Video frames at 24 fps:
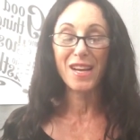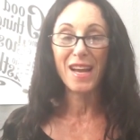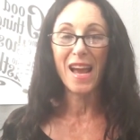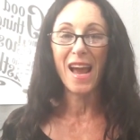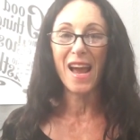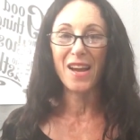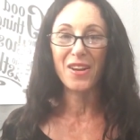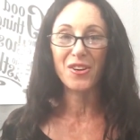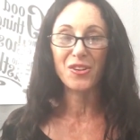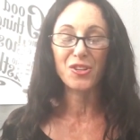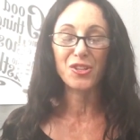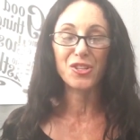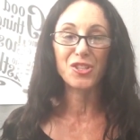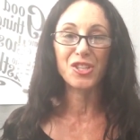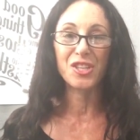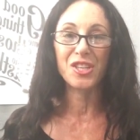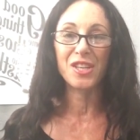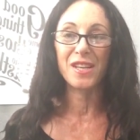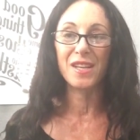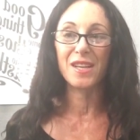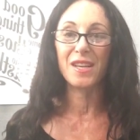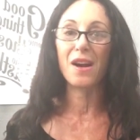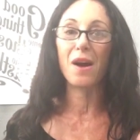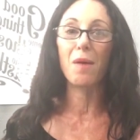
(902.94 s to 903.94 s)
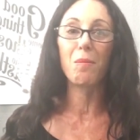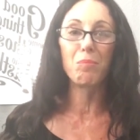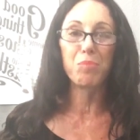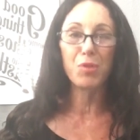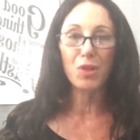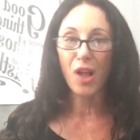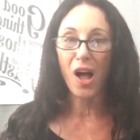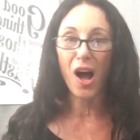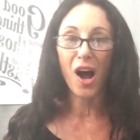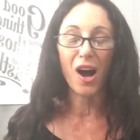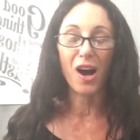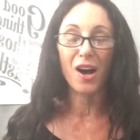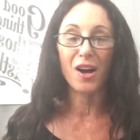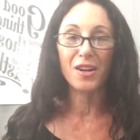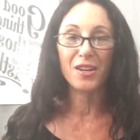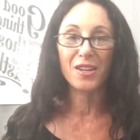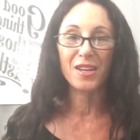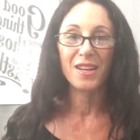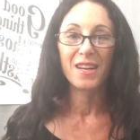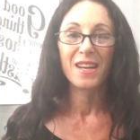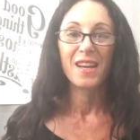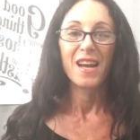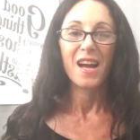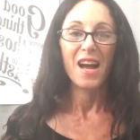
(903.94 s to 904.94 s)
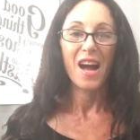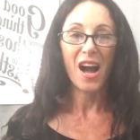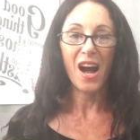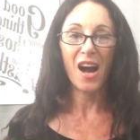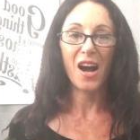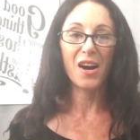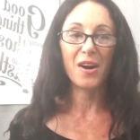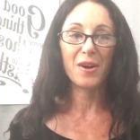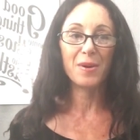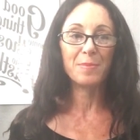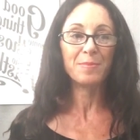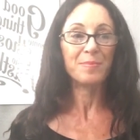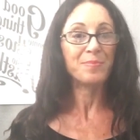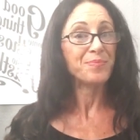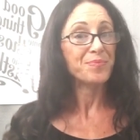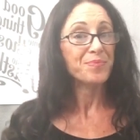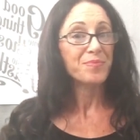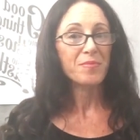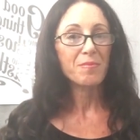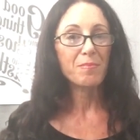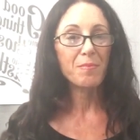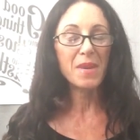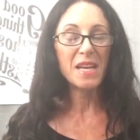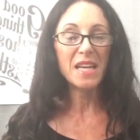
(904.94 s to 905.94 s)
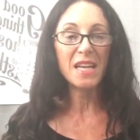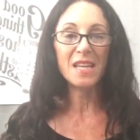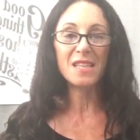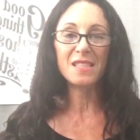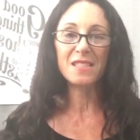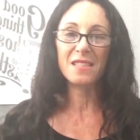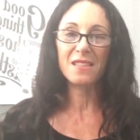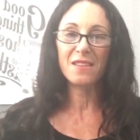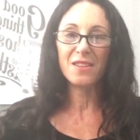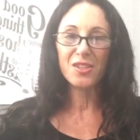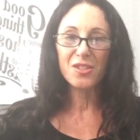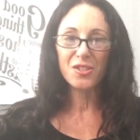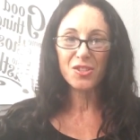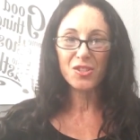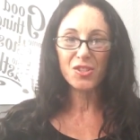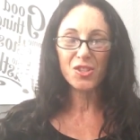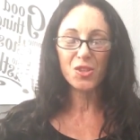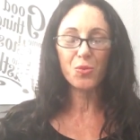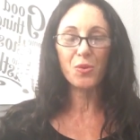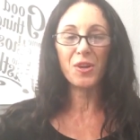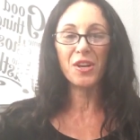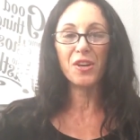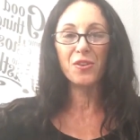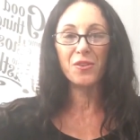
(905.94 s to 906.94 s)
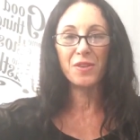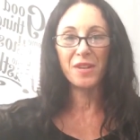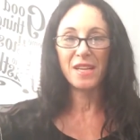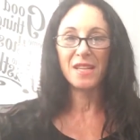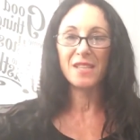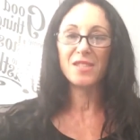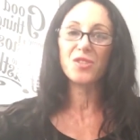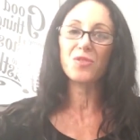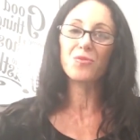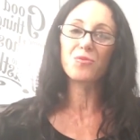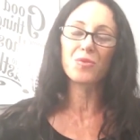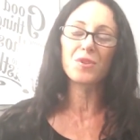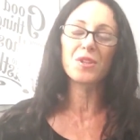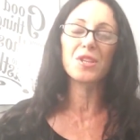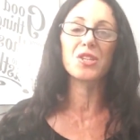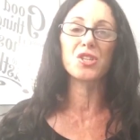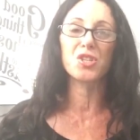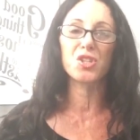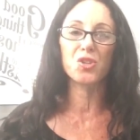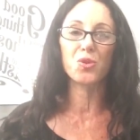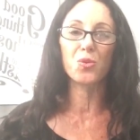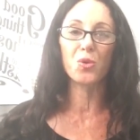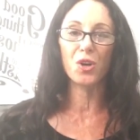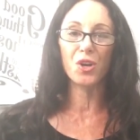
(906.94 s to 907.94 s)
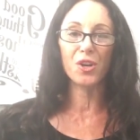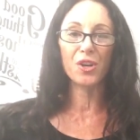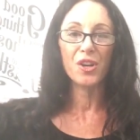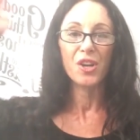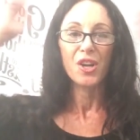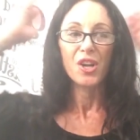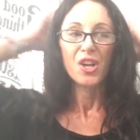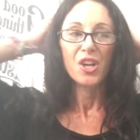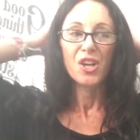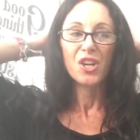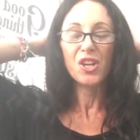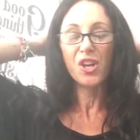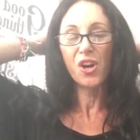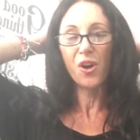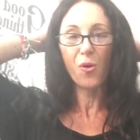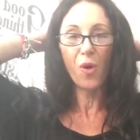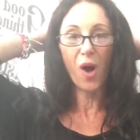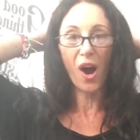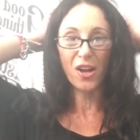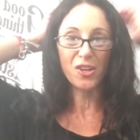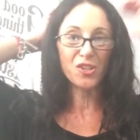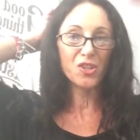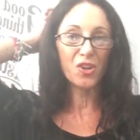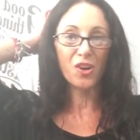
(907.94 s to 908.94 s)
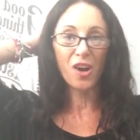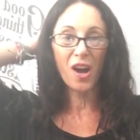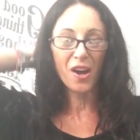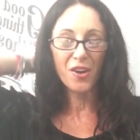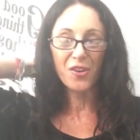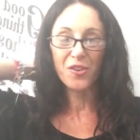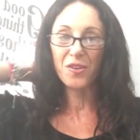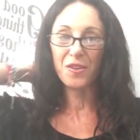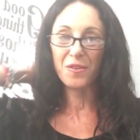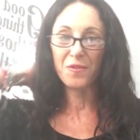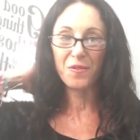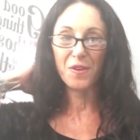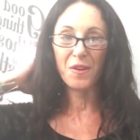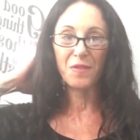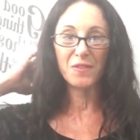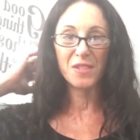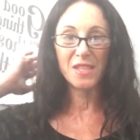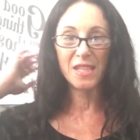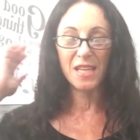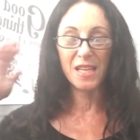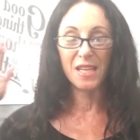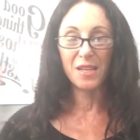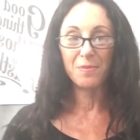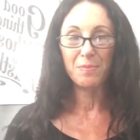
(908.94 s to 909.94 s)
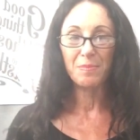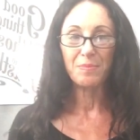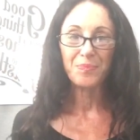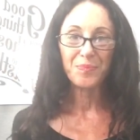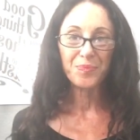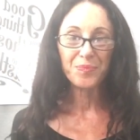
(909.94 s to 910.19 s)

#energy blog, because Twitter needs a really short, under 150,